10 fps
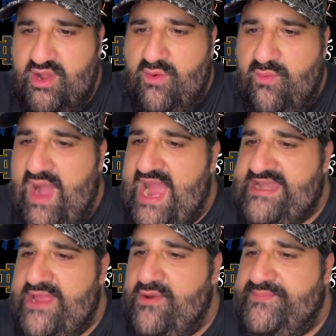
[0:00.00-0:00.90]
why
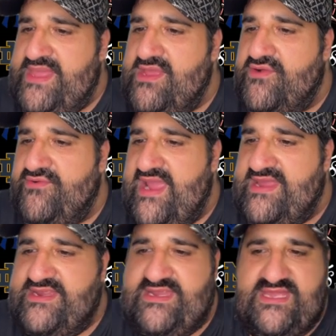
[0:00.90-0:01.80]
they were being
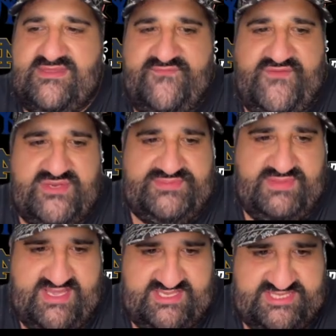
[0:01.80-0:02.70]
created in the first
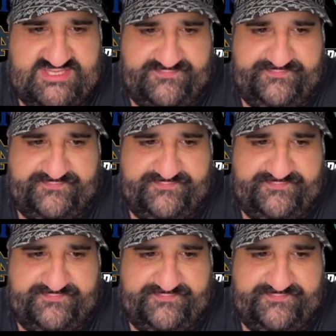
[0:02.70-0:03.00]
place.